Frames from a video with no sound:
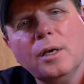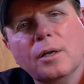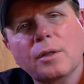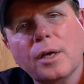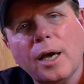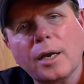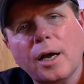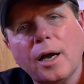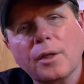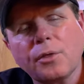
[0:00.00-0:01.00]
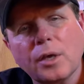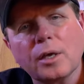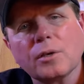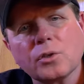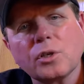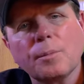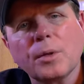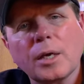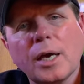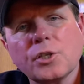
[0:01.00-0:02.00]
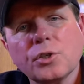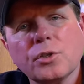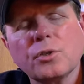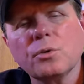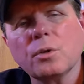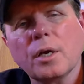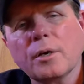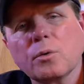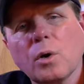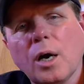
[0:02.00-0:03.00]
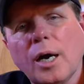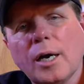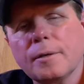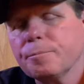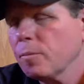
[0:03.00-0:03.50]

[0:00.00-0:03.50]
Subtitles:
that I think is something I should do later on.